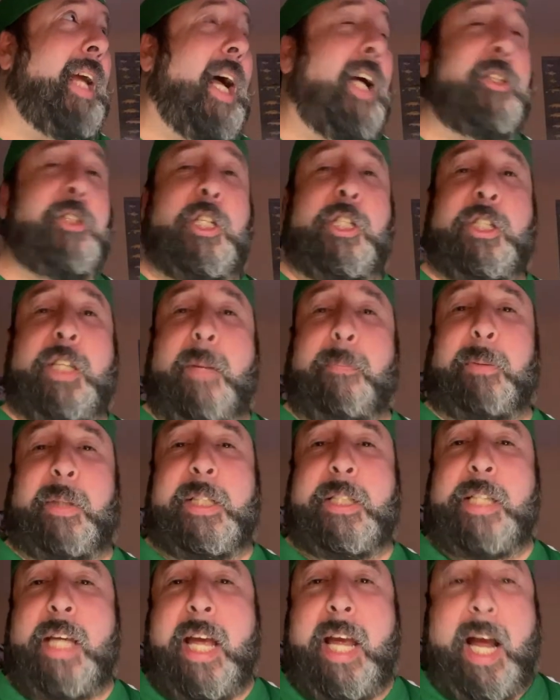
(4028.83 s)
I'll just simply
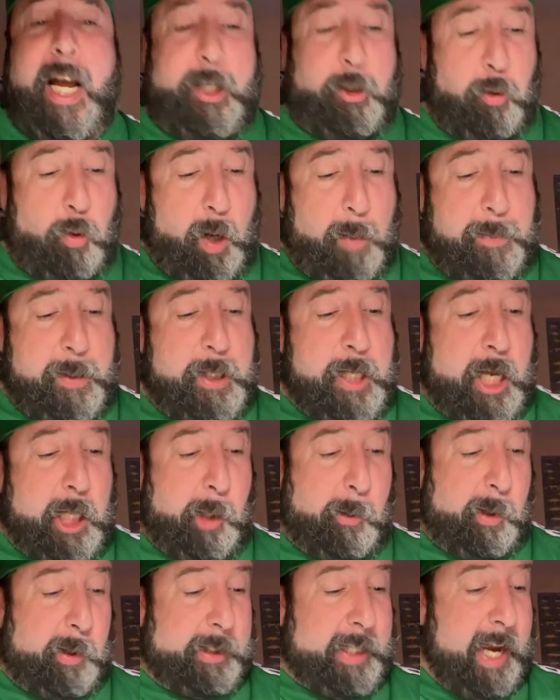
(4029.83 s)
say I grew up in
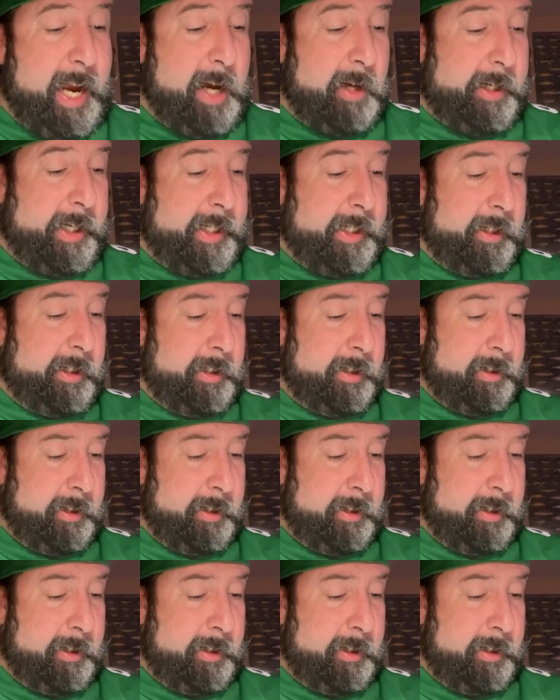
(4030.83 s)
Delaware County.